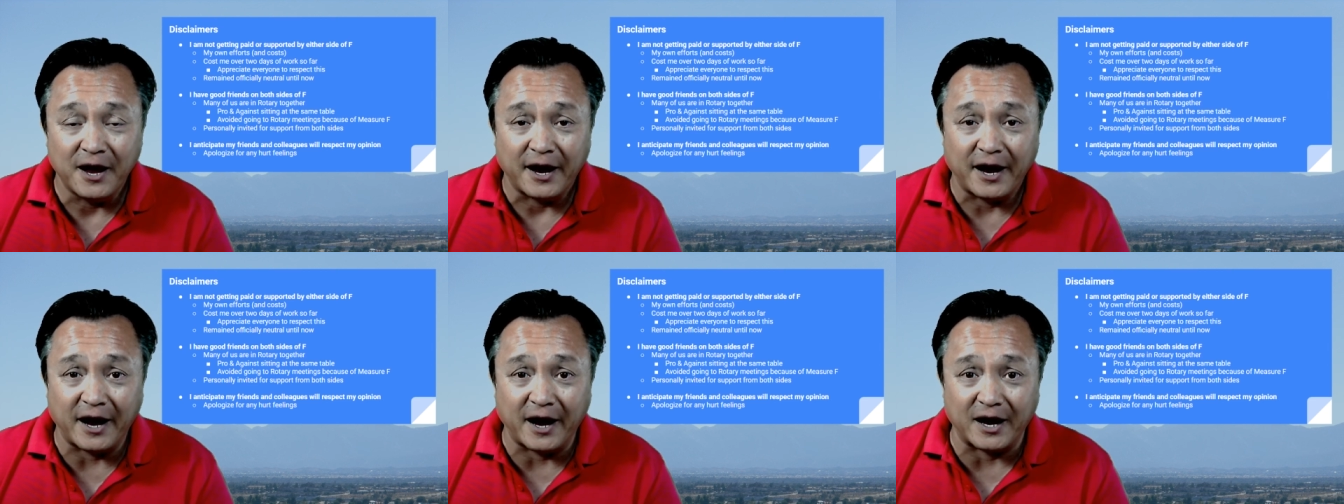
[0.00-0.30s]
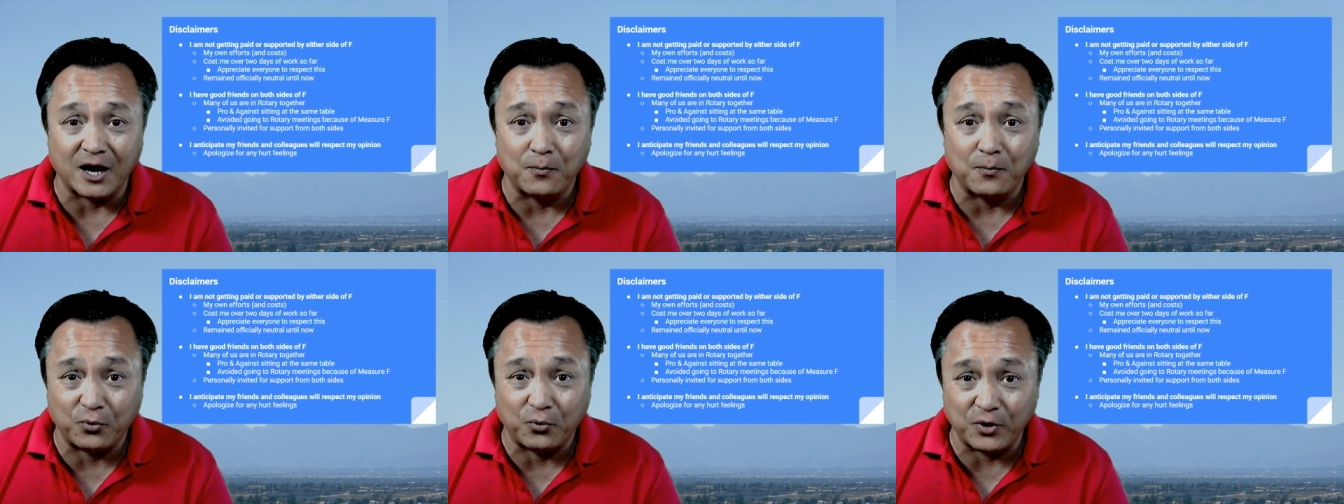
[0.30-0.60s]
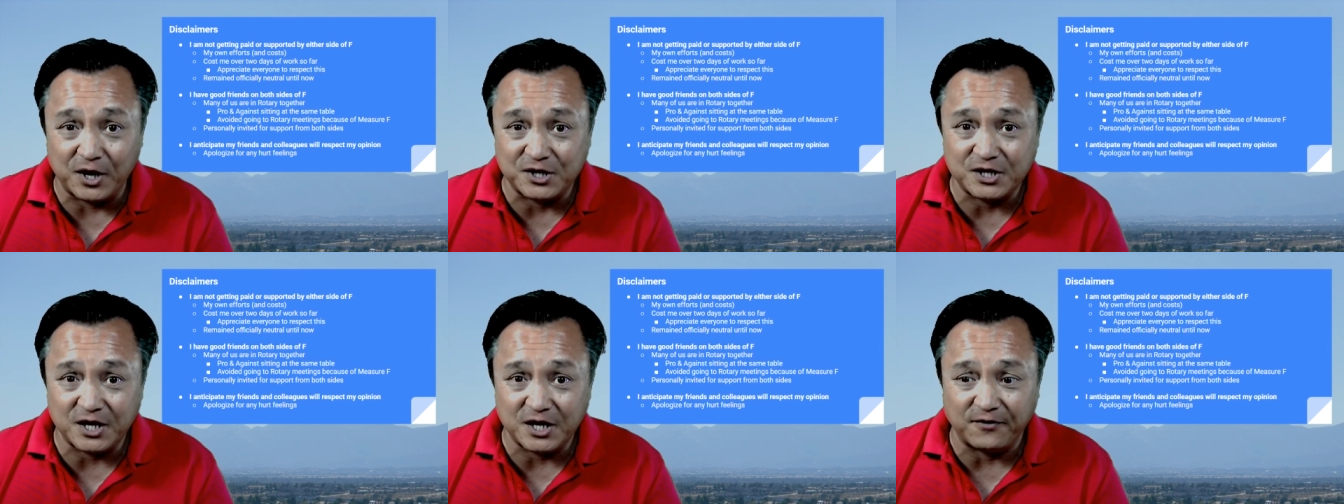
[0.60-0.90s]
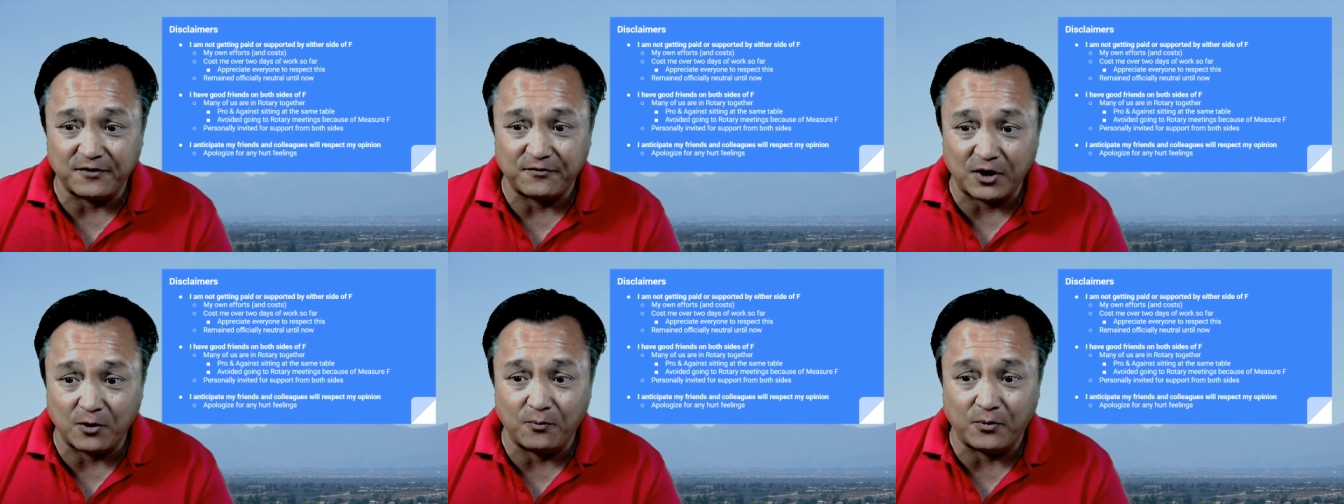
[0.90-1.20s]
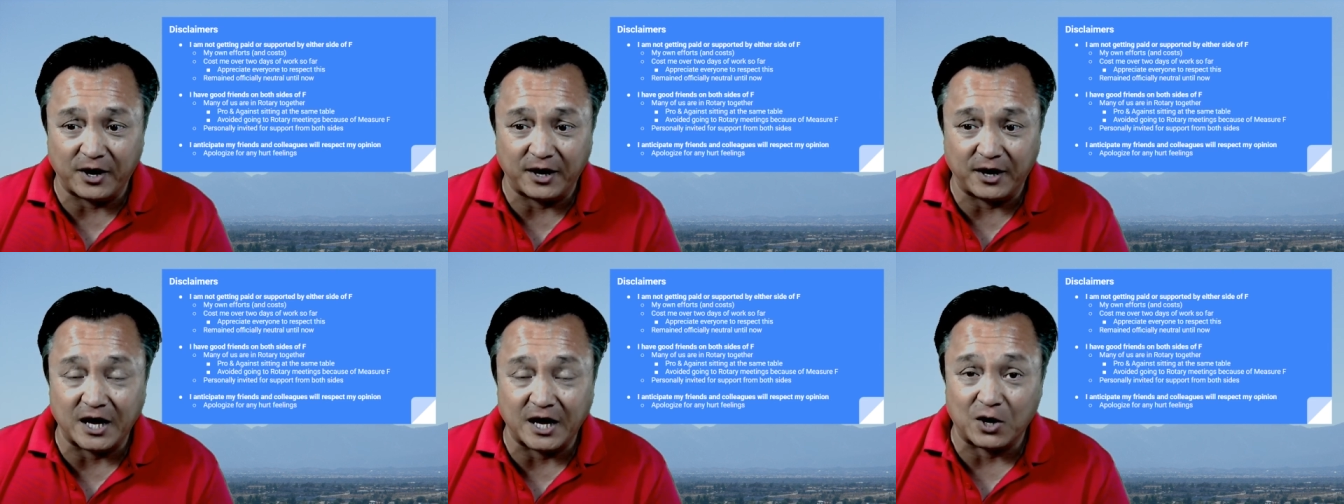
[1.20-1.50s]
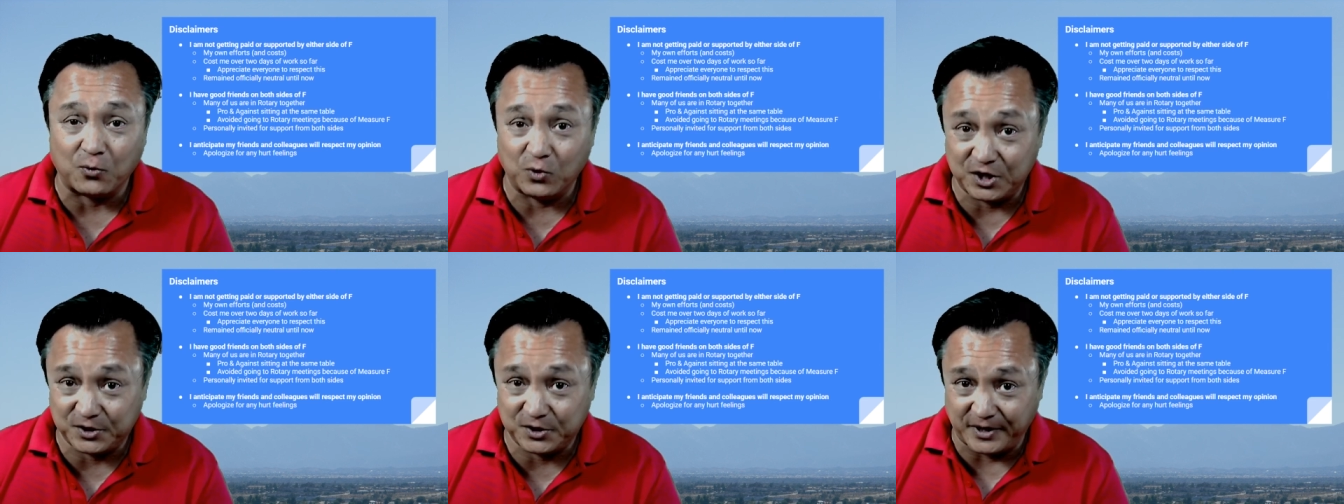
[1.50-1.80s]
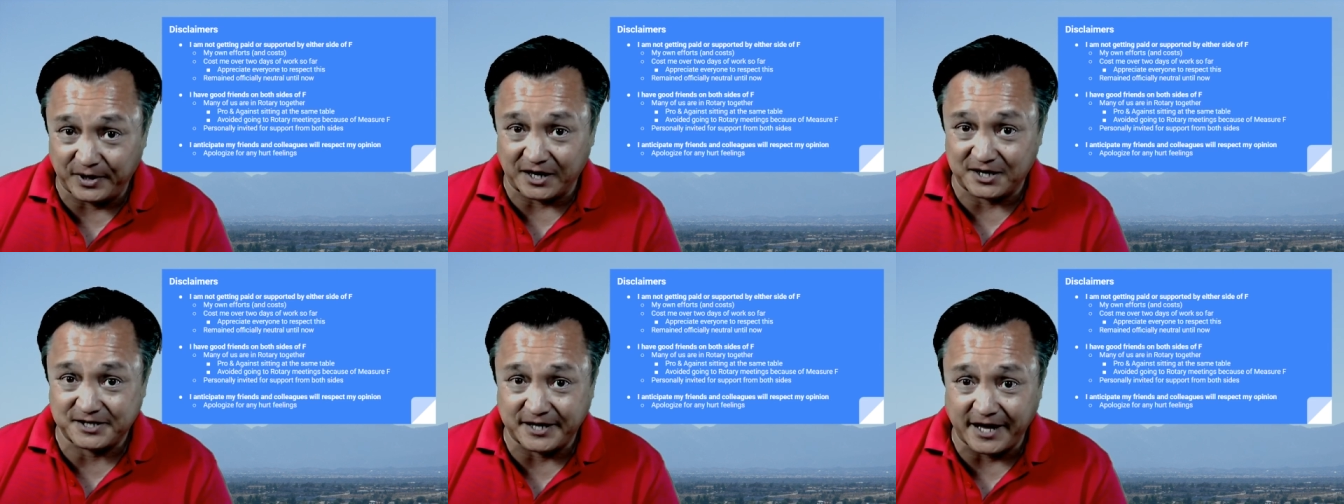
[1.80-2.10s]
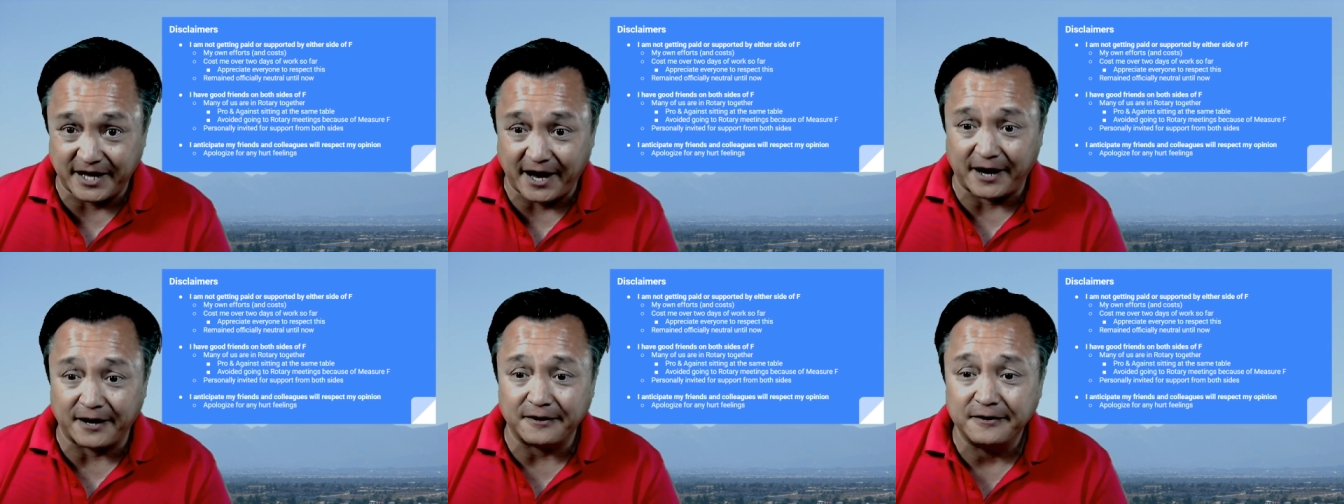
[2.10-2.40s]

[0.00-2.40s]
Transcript: and I appreciate if everybody kind of respects that.